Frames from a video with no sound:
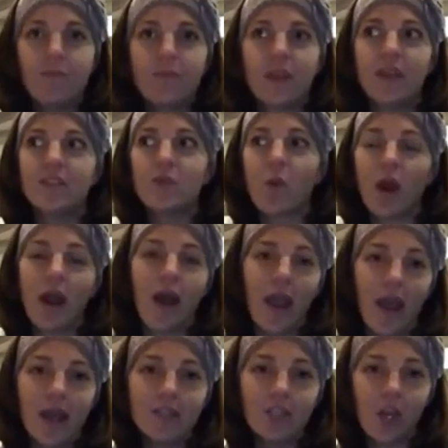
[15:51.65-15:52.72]
is what I
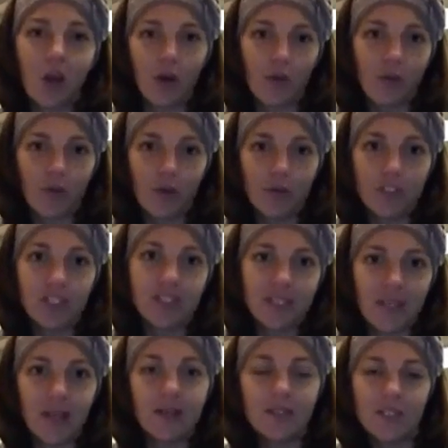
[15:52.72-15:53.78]
had to go through just to
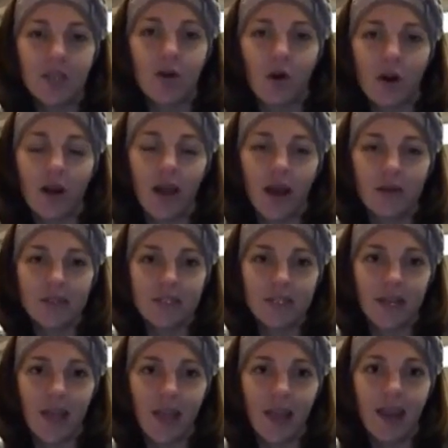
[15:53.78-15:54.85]
get into the courthouse
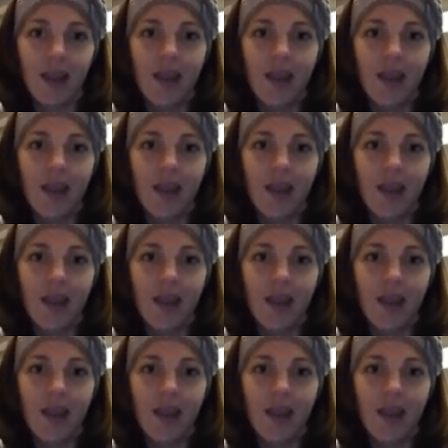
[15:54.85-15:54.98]
today.